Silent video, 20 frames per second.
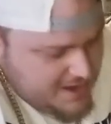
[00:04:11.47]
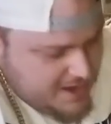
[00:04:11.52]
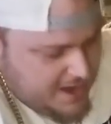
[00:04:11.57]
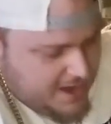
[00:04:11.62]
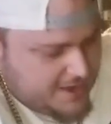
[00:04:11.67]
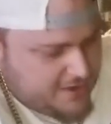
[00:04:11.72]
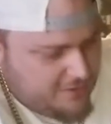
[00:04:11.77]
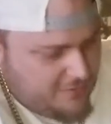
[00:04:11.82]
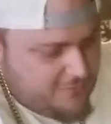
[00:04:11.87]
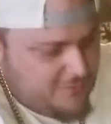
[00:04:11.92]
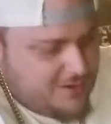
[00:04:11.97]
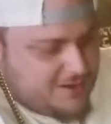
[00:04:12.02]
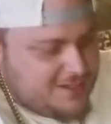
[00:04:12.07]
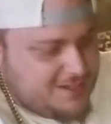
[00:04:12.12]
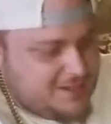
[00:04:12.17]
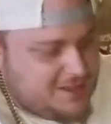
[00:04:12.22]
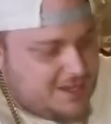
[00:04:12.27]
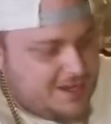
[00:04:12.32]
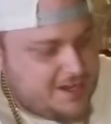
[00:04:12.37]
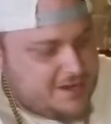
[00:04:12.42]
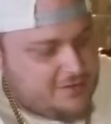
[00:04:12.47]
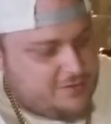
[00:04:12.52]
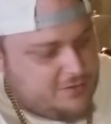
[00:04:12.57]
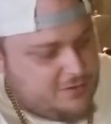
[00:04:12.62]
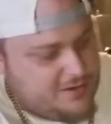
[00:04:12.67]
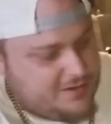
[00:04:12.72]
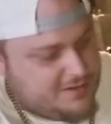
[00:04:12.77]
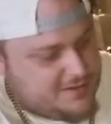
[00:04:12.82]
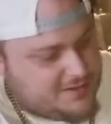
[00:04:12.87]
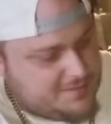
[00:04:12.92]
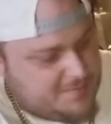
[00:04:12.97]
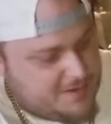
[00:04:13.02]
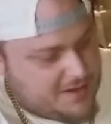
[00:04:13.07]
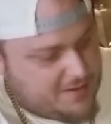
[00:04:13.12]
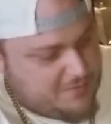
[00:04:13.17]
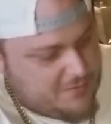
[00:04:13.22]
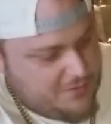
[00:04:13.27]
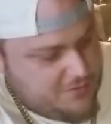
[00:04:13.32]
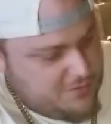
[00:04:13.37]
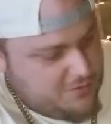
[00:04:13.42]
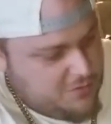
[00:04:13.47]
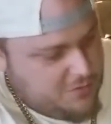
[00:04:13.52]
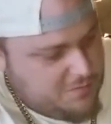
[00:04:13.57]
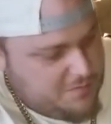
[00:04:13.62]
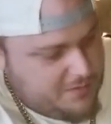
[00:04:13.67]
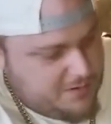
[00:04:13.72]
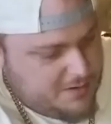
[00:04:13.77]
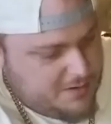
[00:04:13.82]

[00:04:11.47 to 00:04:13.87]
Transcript: I don't really like doing this in my room,